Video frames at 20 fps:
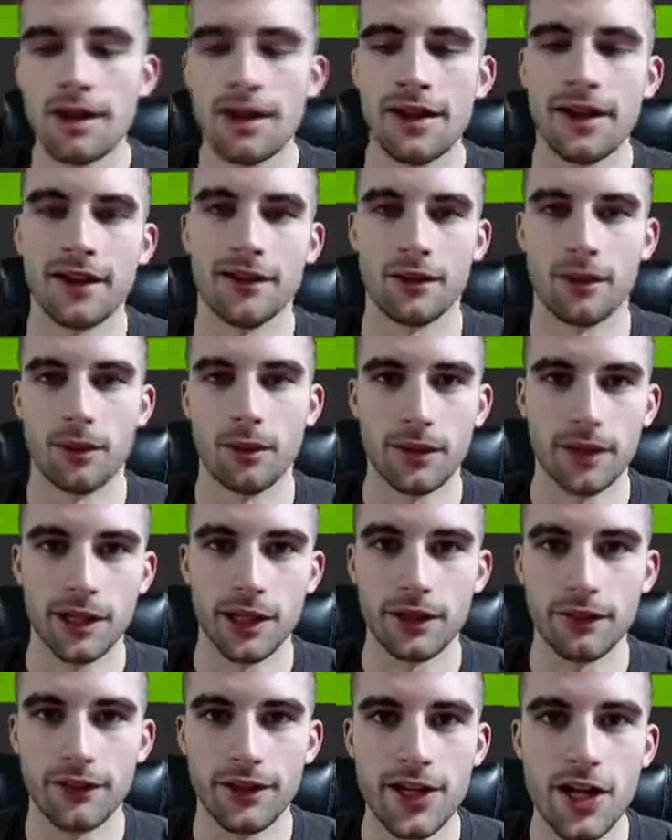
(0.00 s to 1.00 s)
Hey everyone, welcome to
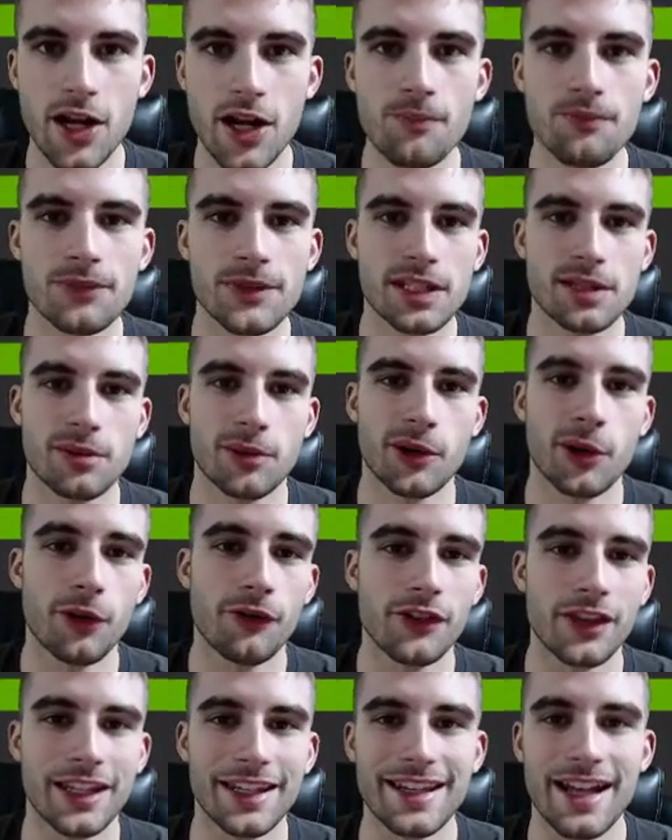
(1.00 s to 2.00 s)
the video. This one we're going
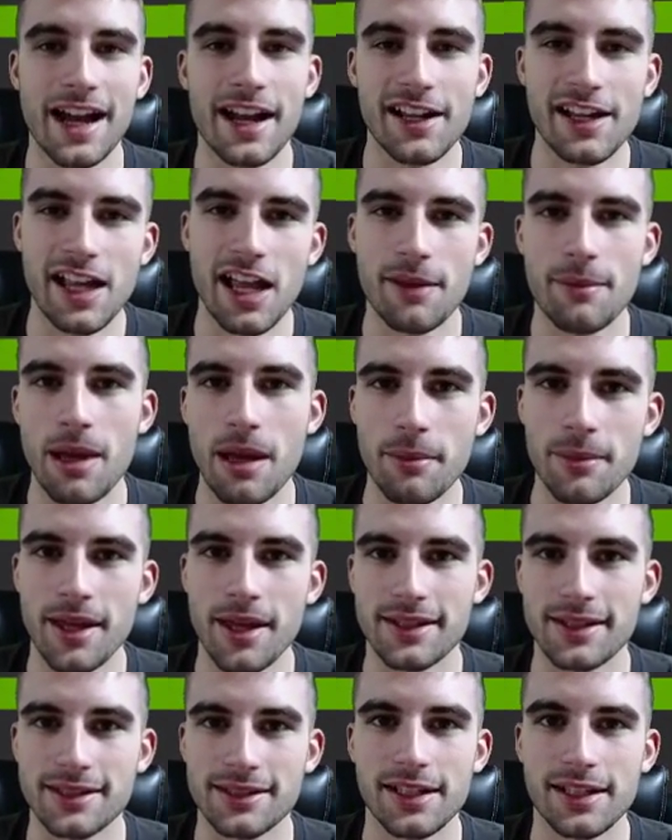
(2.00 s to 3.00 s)
over the 9-game
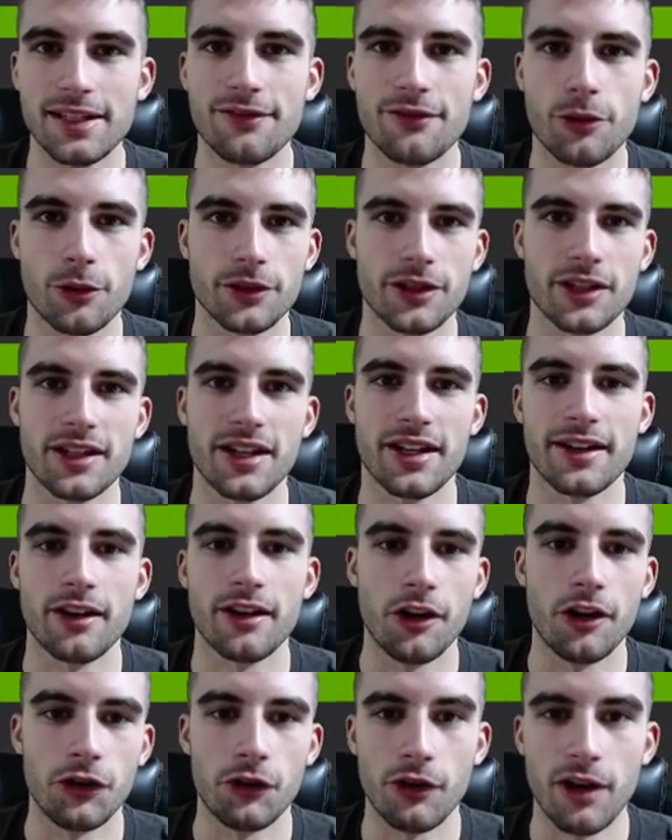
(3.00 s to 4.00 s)
NBA slate for tonight
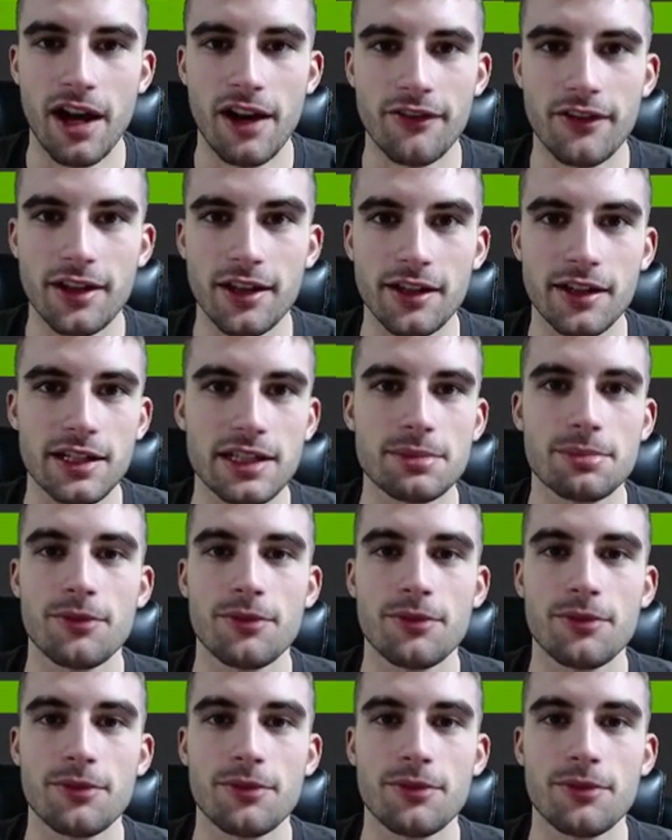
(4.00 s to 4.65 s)
on DraftKings.